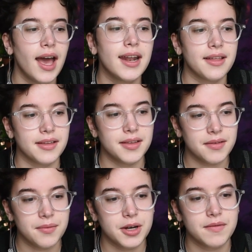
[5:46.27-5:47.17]
And I
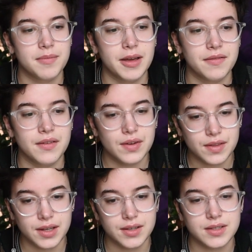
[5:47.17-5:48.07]
think one of my favorite
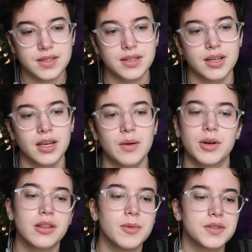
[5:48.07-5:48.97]
things and
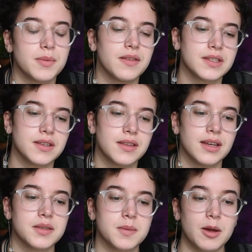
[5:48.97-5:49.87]
one of the most amazing
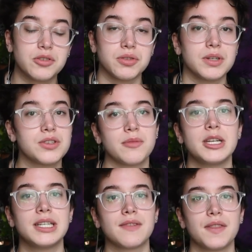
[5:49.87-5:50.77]
things about doing so
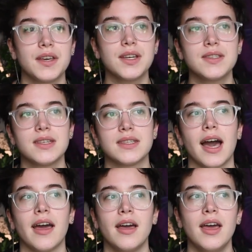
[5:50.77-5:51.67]
many different things is
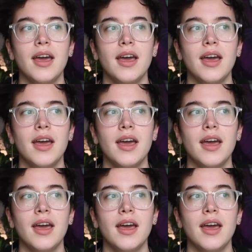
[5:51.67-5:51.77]
that